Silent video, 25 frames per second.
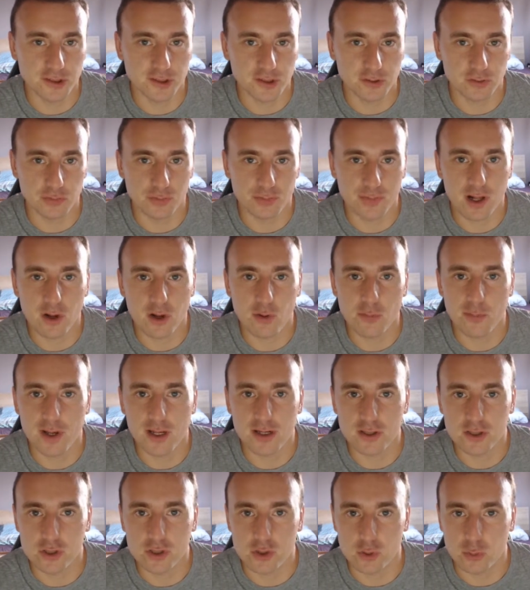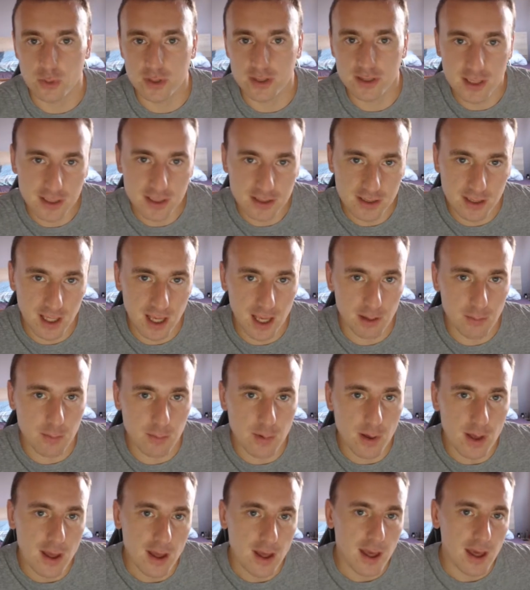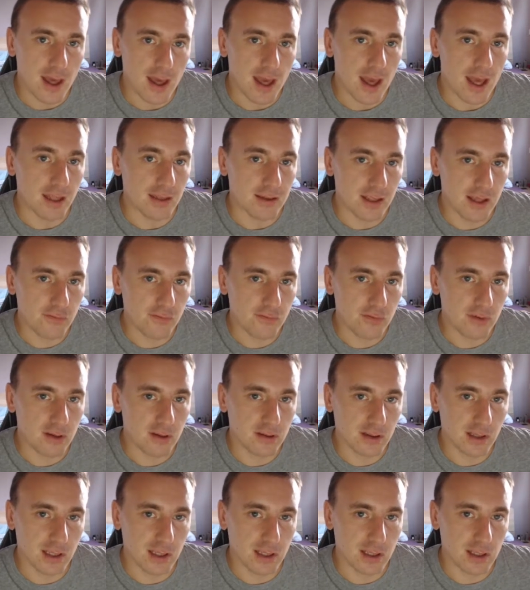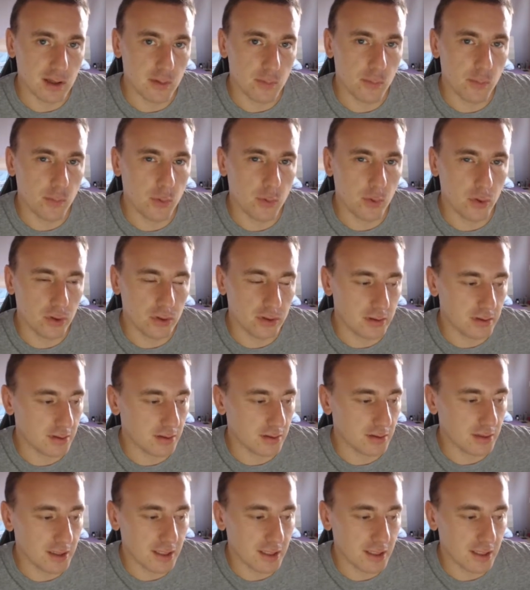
So Topalov managed to win that game and definitely put